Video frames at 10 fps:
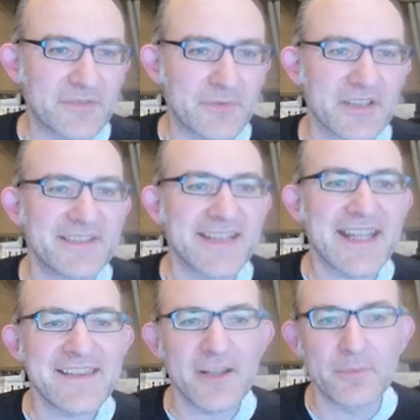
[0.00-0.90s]
were
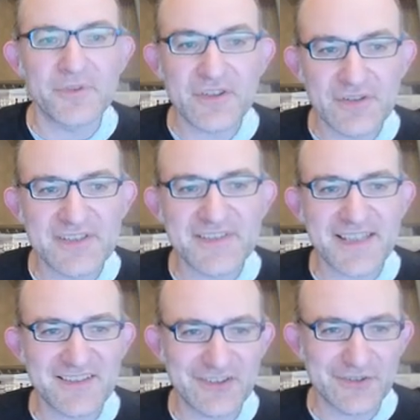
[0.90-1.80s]
taking the
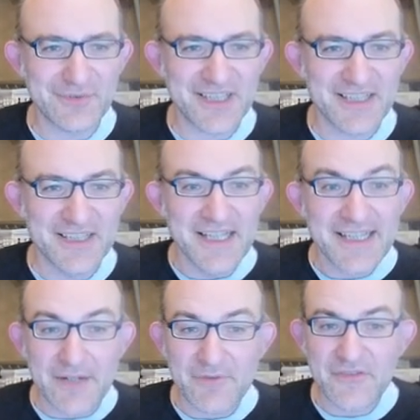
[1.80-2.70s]
opportunity to
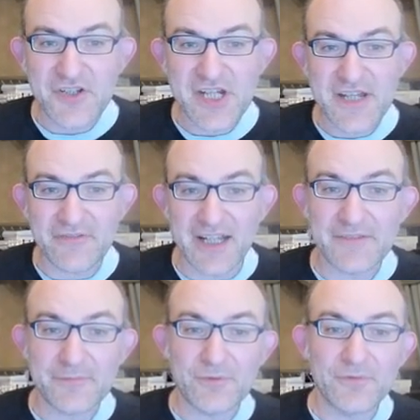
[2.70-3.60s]
get rid of the
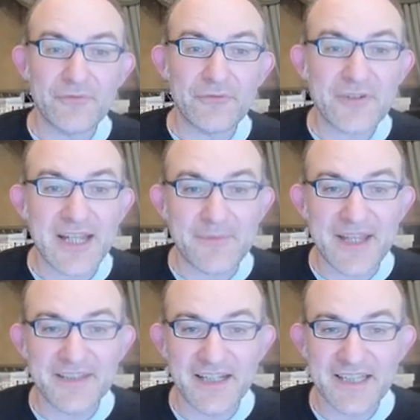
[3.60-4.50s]
G5 pawn, free up
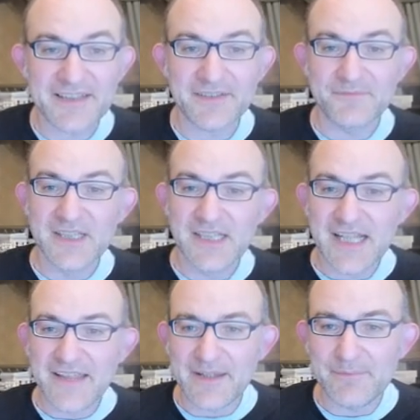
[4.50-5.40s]
that knight,
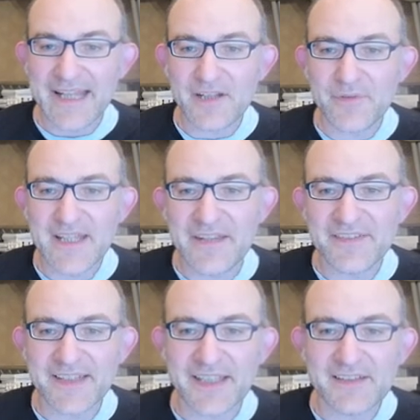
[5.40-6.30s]
and then play queen
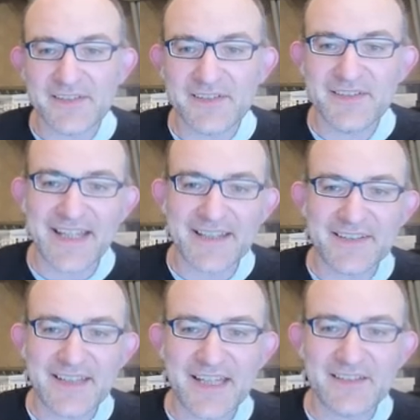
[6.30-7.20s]
f6,
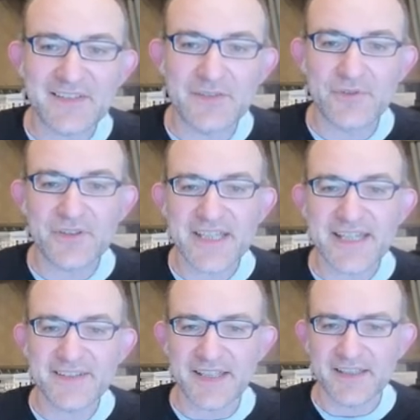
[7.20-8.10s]
takes, takes, and rook
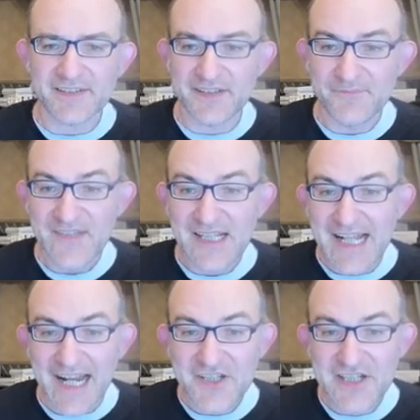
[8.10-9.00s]
d6. And
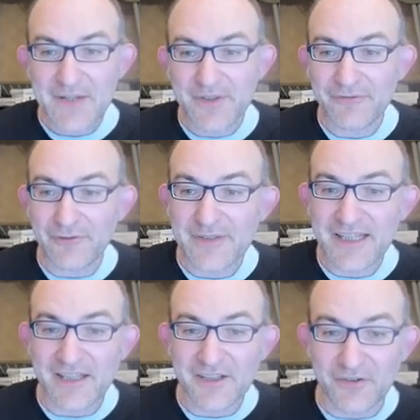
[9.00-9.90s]
actually, we're
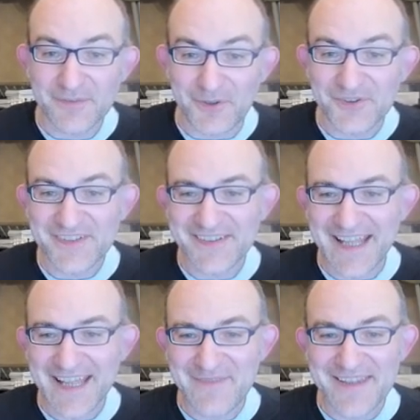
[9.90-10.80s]
following a correspondence
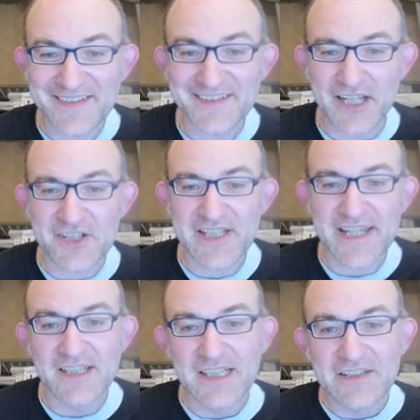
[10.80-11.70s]
game, and this is
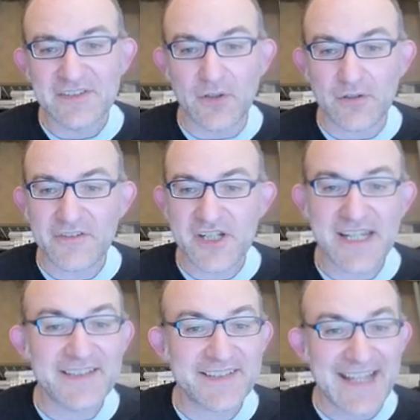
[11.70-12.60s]
actually Stockfish
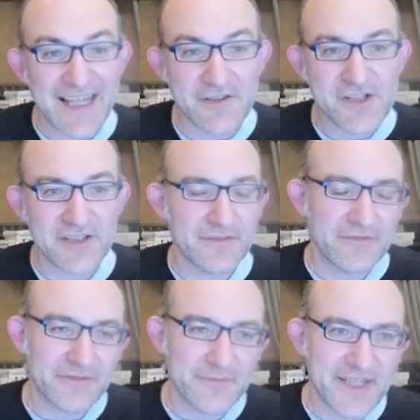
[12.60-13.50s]
against Halogen
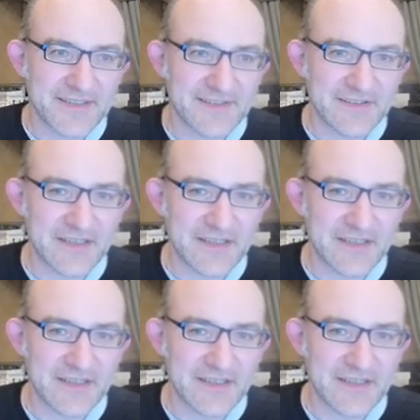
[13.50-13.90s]
from this